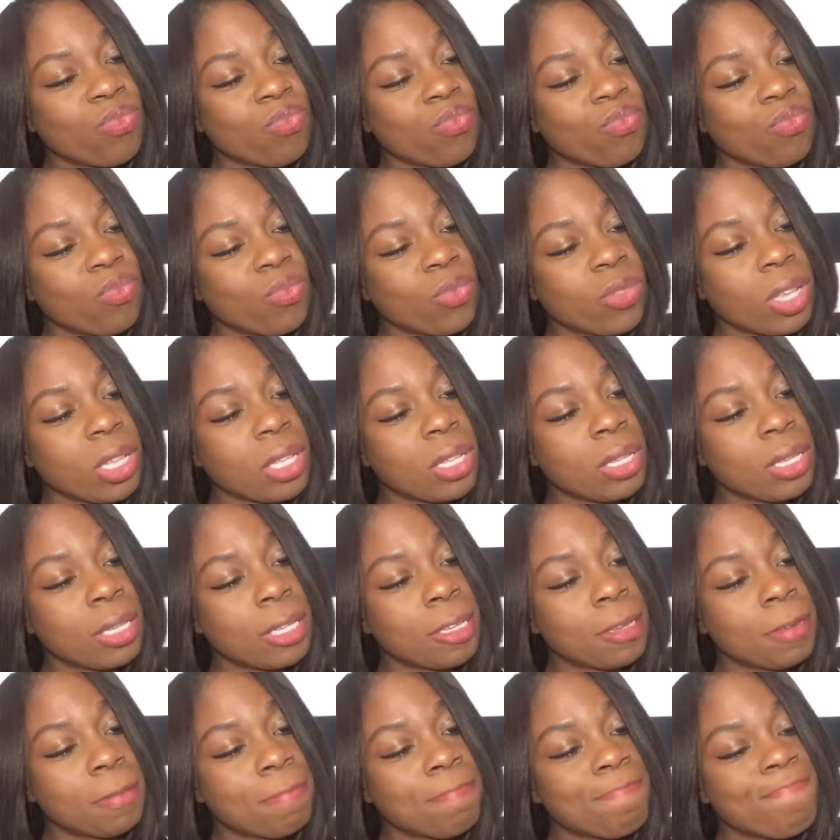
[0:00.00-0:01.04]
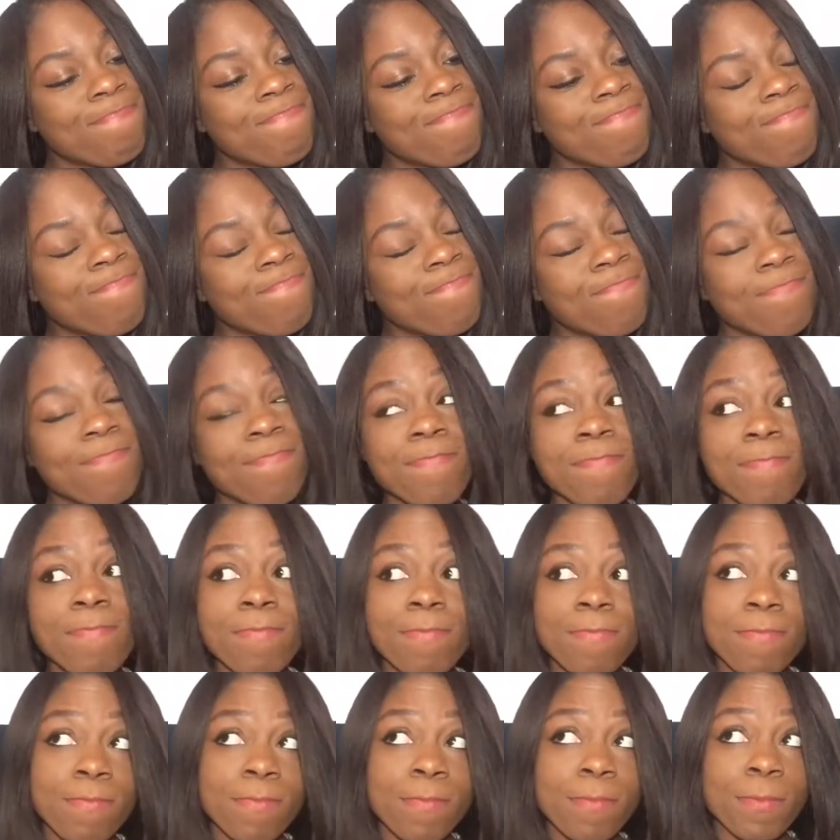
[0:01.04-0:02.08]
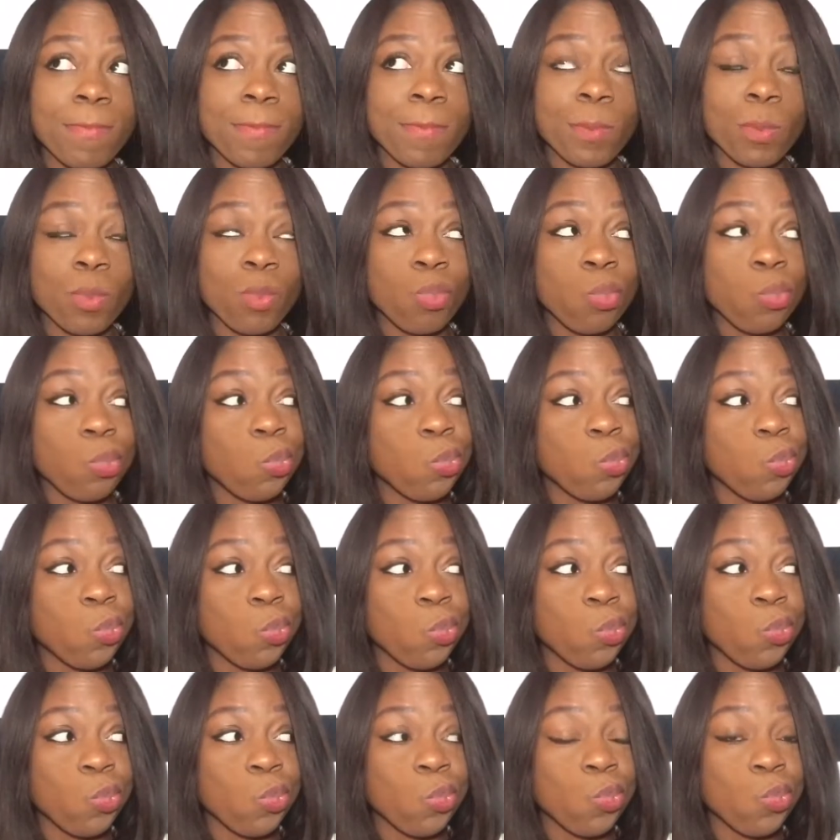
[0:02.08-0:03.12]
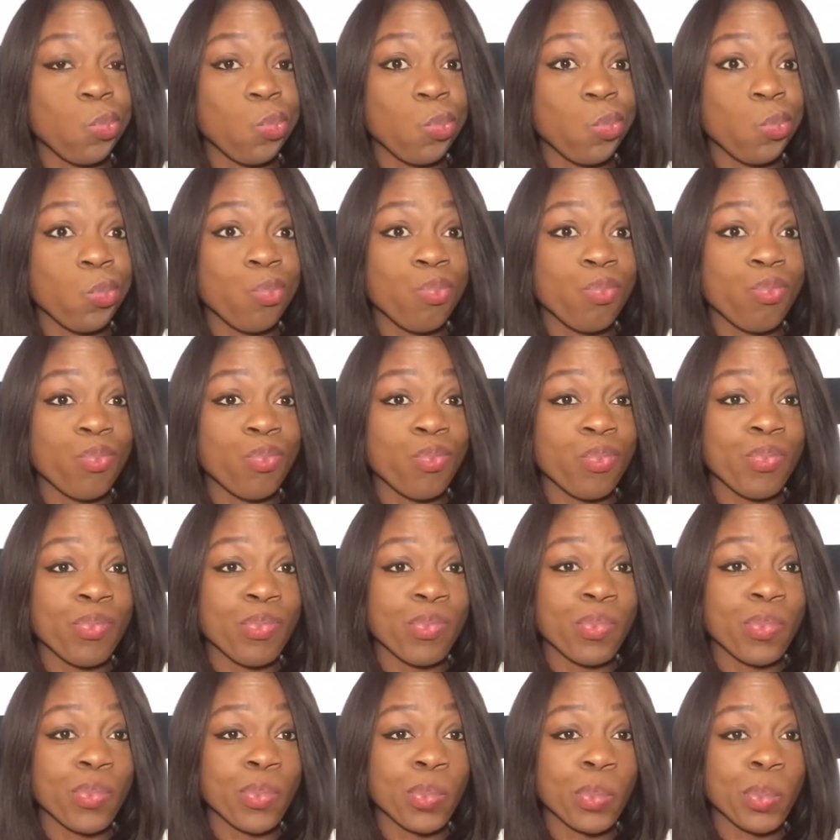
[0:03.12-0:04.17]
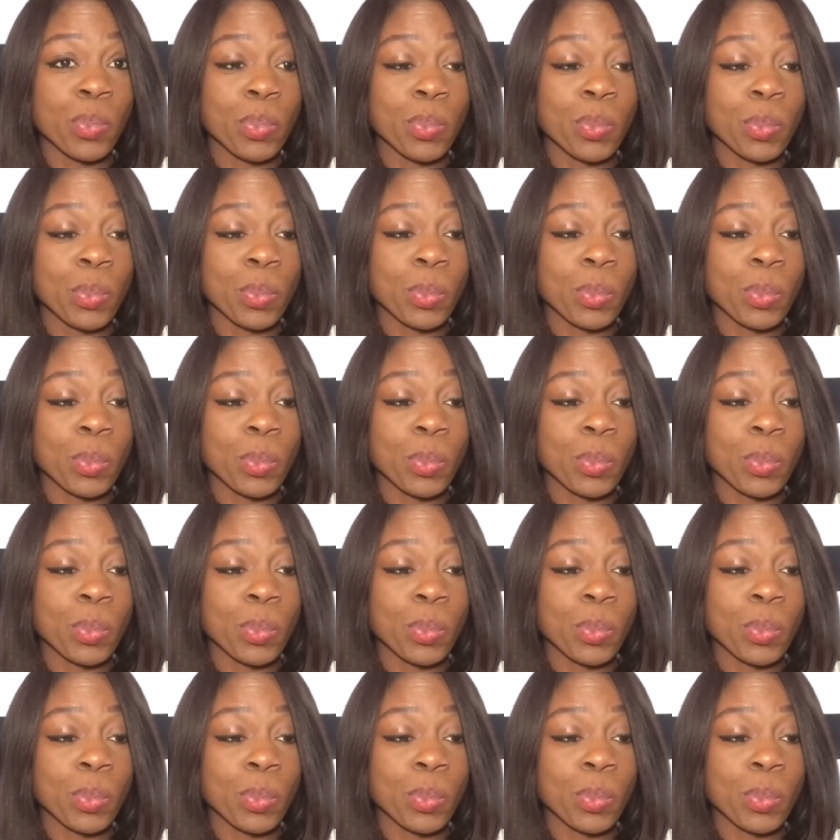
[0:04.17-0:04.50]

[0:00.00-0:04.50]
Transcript: No one is speaking in this clip.